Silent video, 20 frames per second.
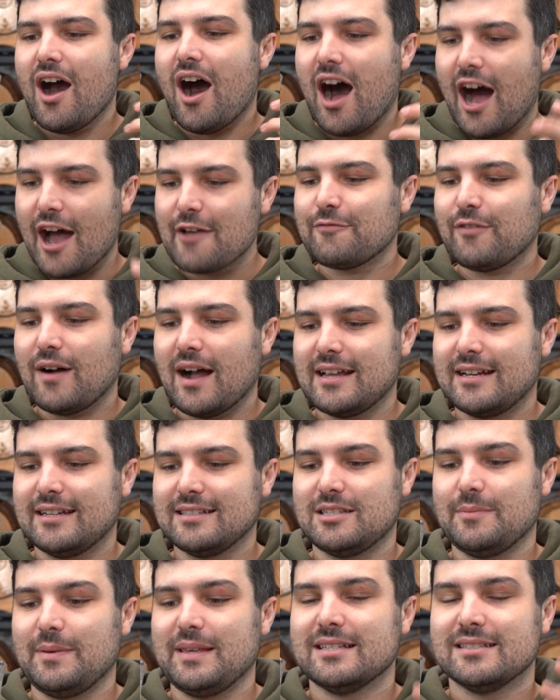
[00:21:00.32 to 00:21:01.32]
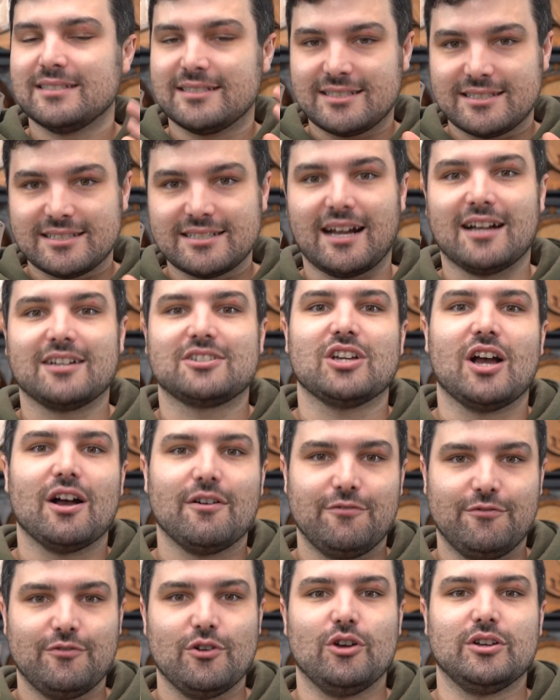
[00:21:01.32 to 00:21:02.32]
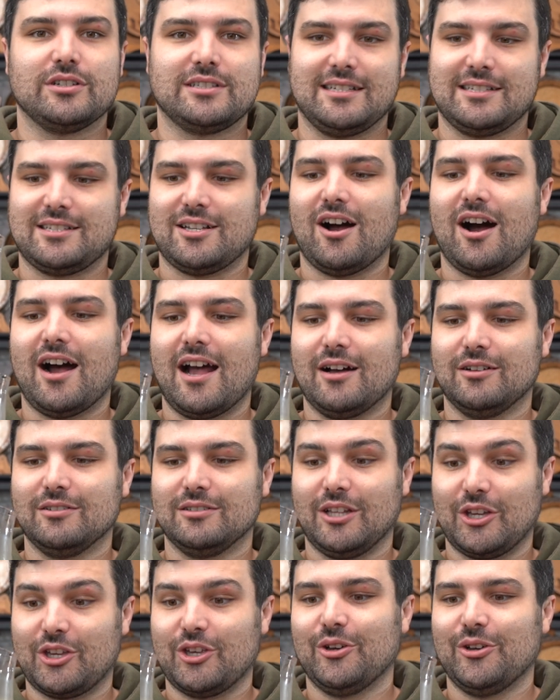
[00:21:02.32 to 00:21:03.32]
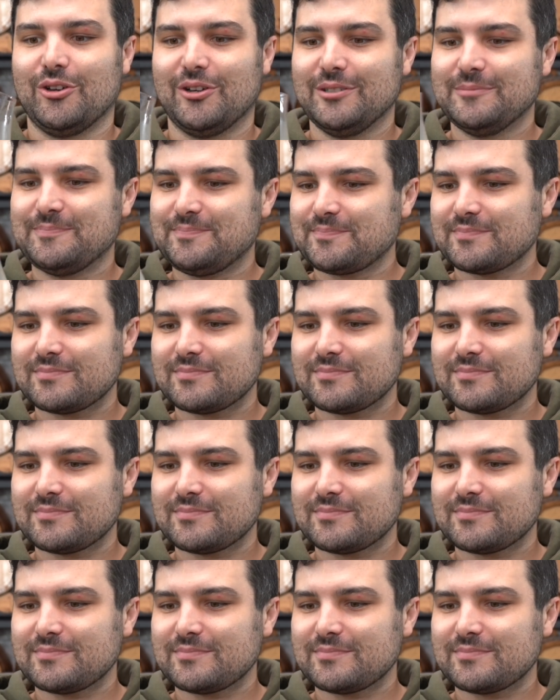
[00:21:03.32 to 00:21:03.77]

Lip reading: I find it to be such a versatile liqueur.